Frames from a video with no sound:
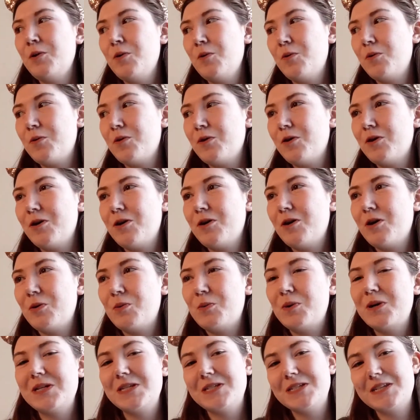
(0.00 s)
or are
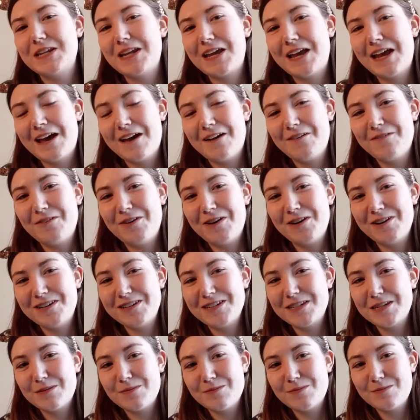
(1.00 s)
ones that I have
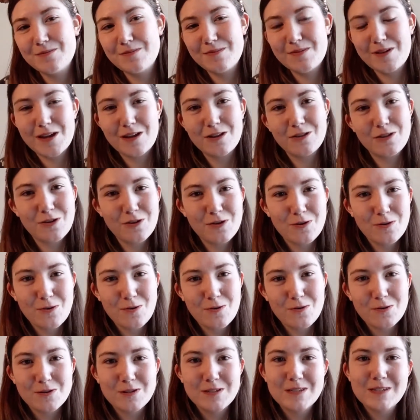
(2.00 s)
on some of my
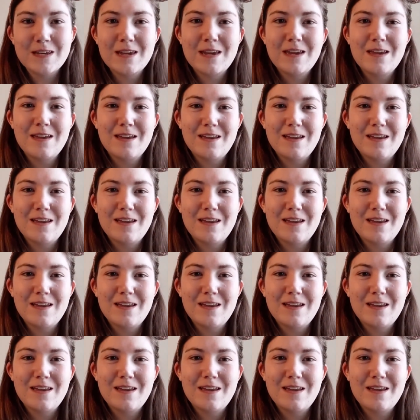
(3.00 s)
clothes,